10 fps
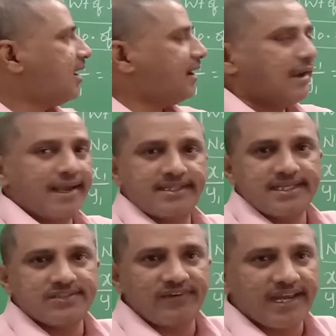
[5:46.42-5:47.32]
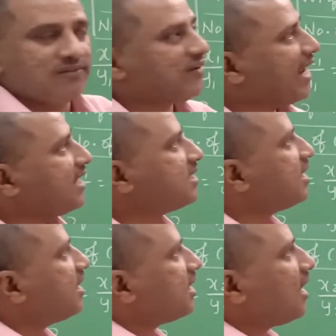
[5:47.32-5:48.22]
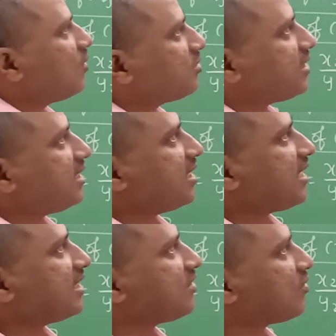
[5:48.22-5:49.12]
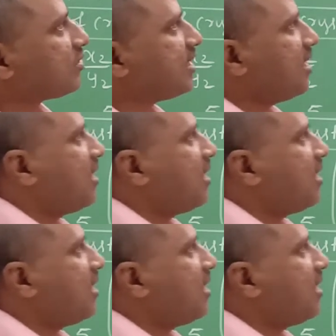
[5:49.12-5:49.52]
Like this we can find. Now see the 10th question.